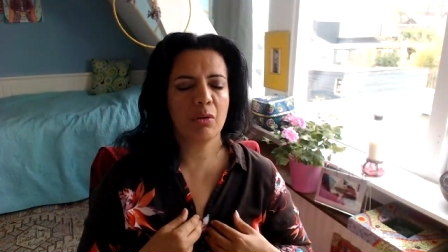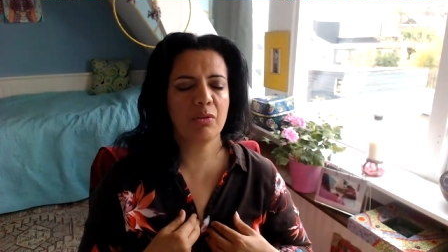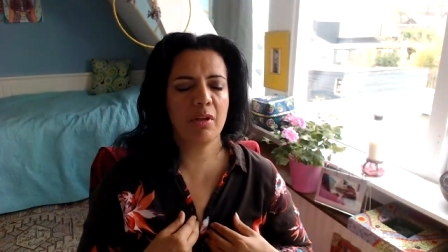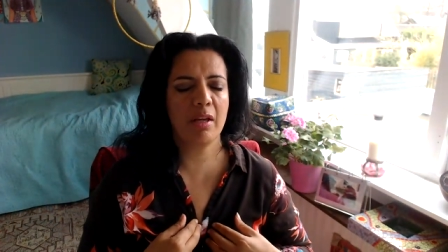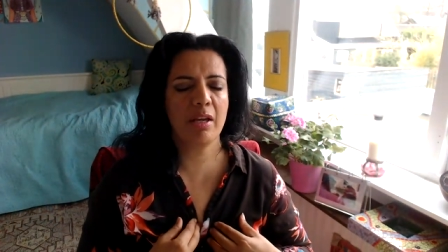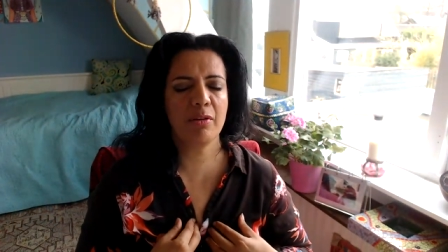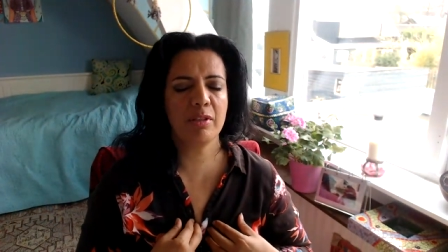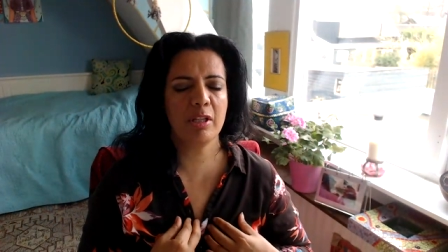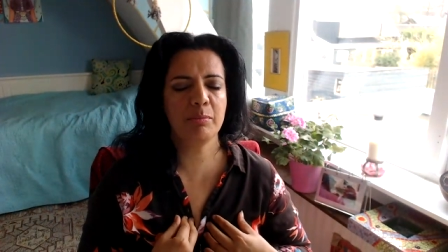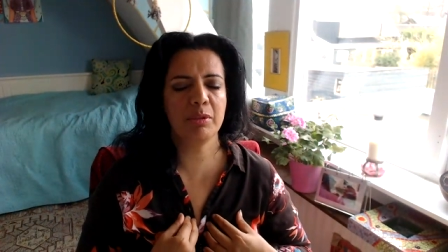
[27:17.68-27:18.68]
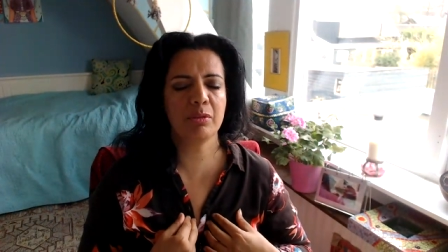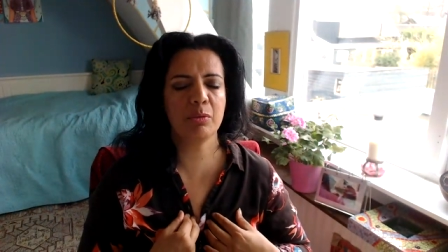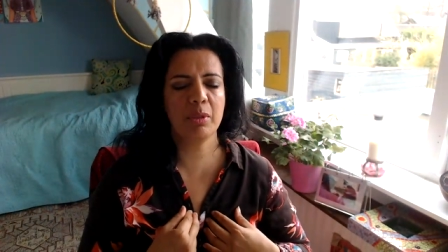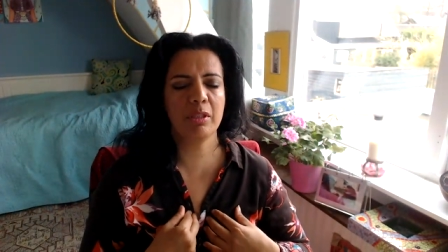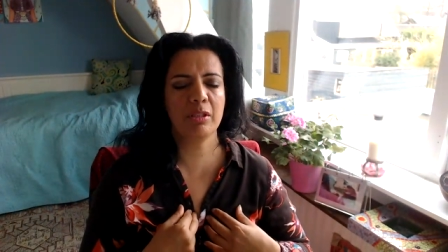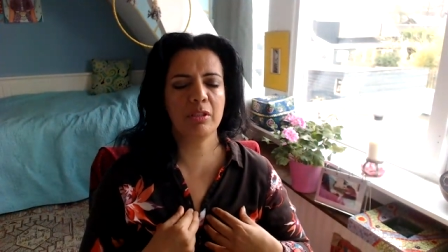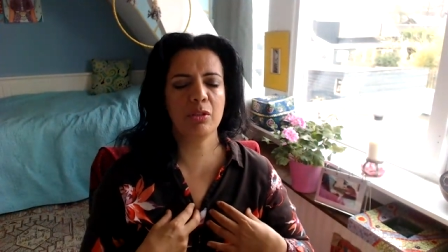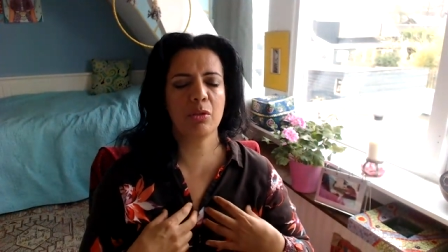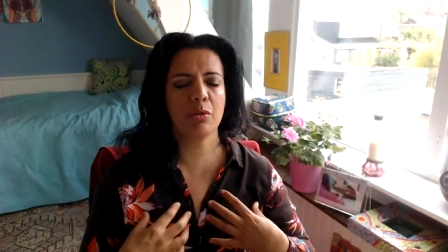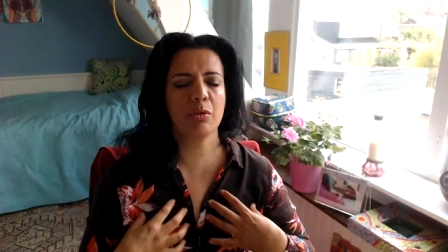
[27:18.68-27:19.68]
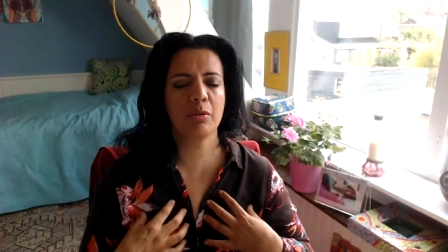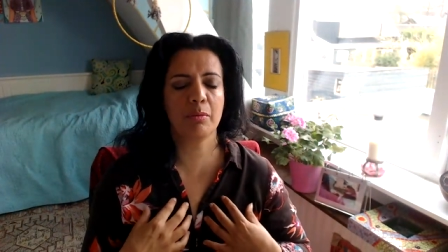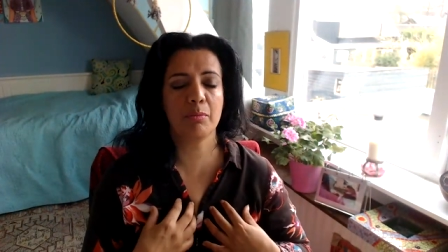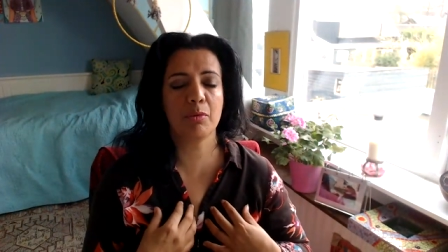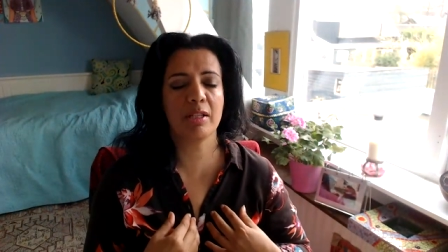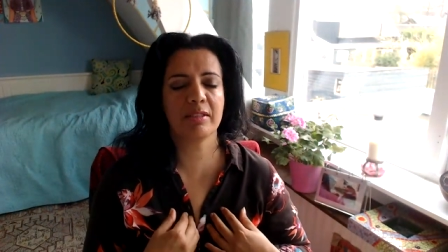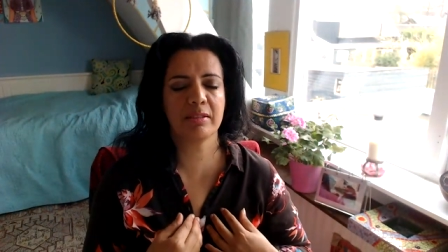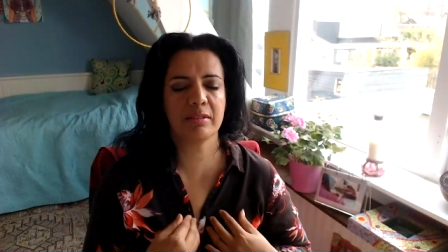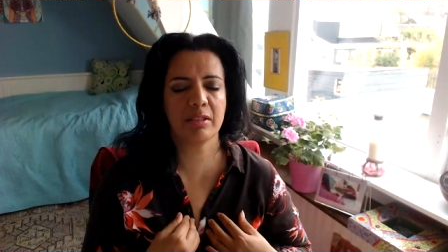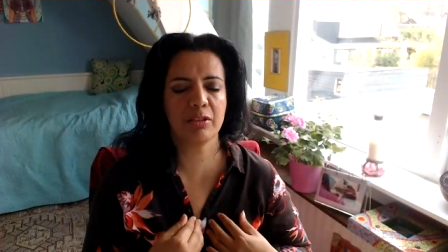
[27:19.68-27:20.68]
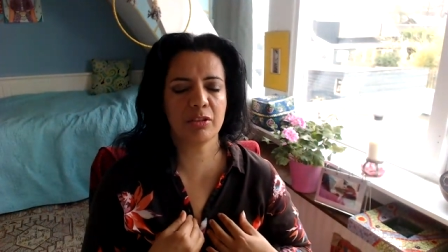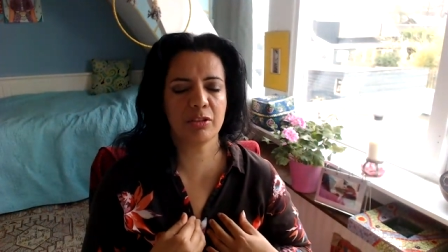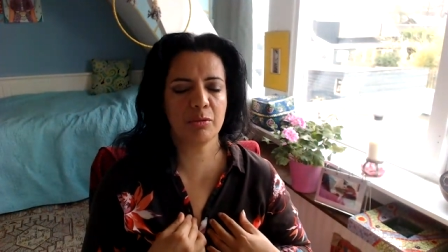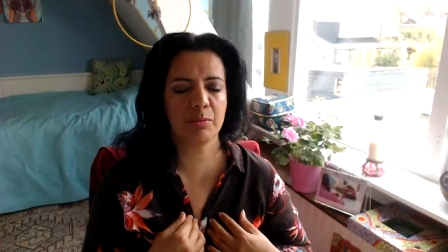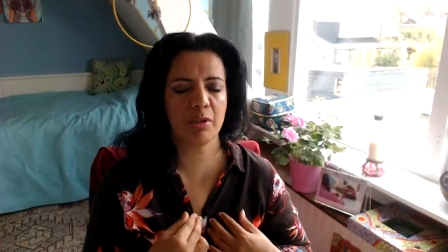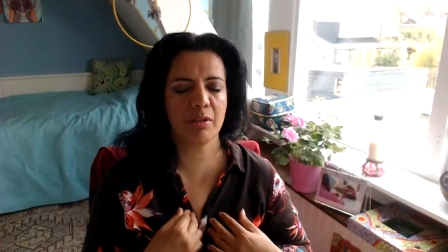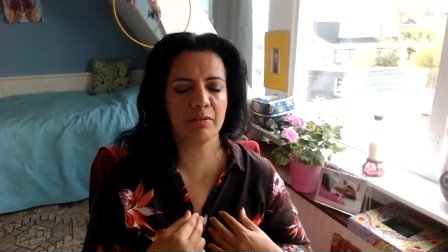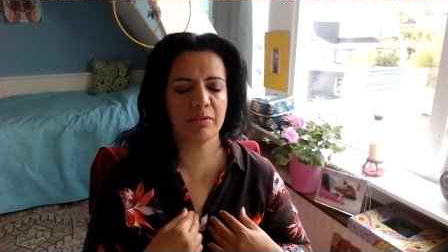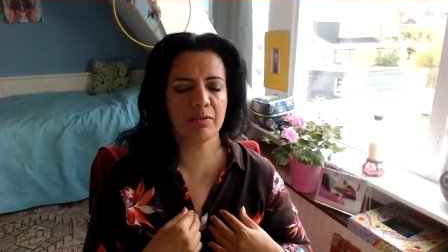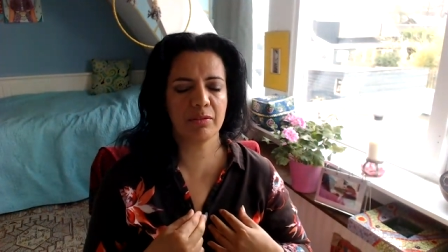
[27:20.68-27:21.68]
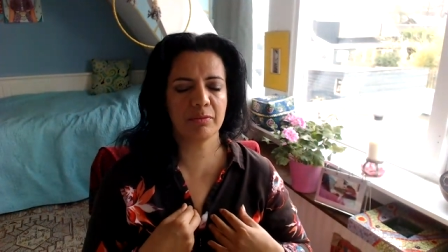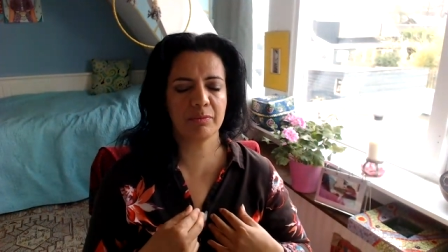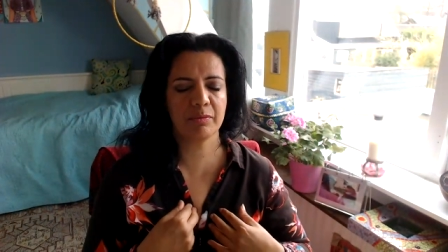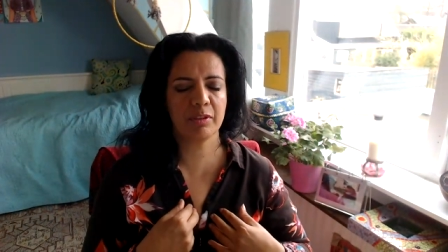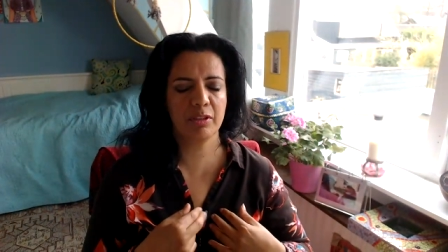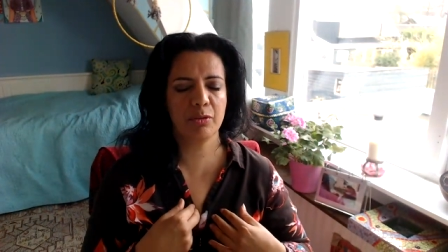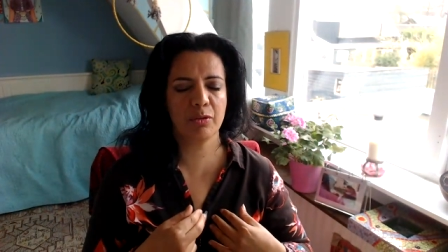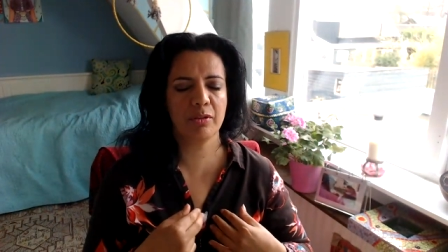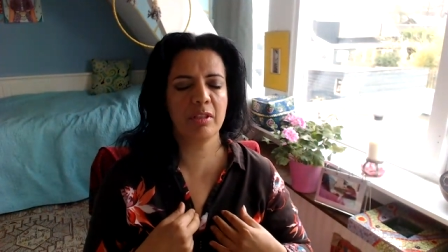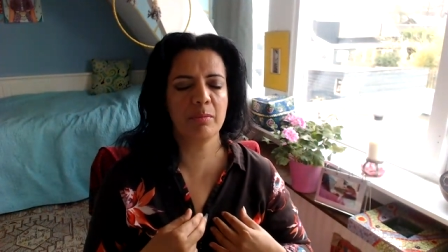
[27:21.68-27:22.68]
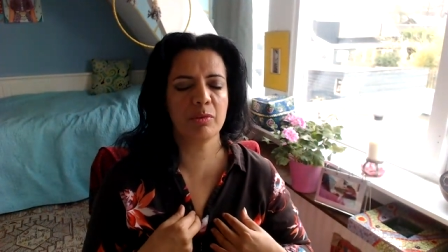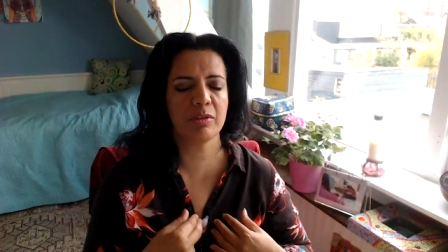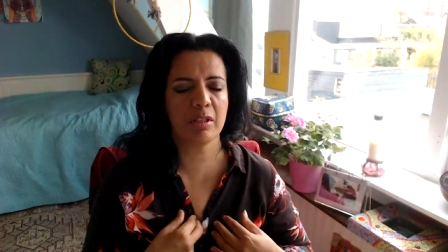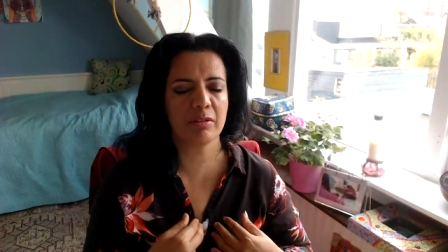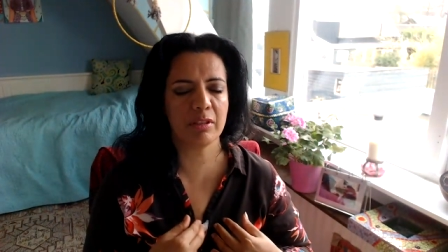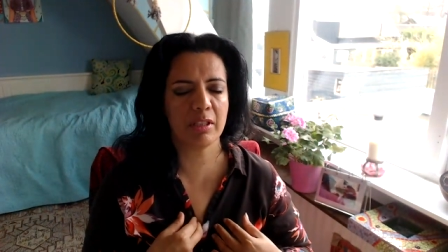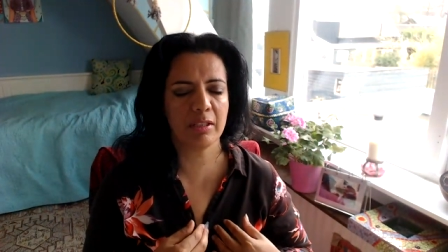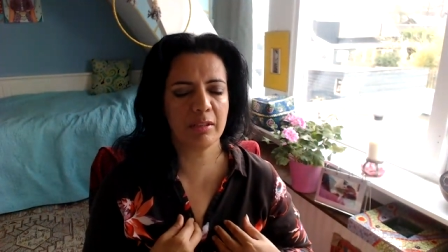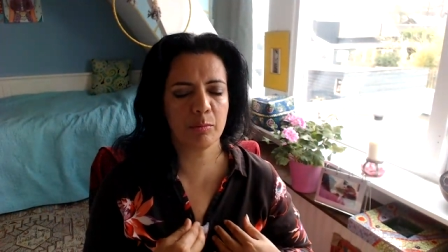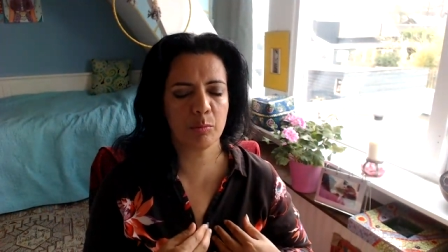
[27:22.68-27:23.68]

on the area between your breast, just above, your thymus area.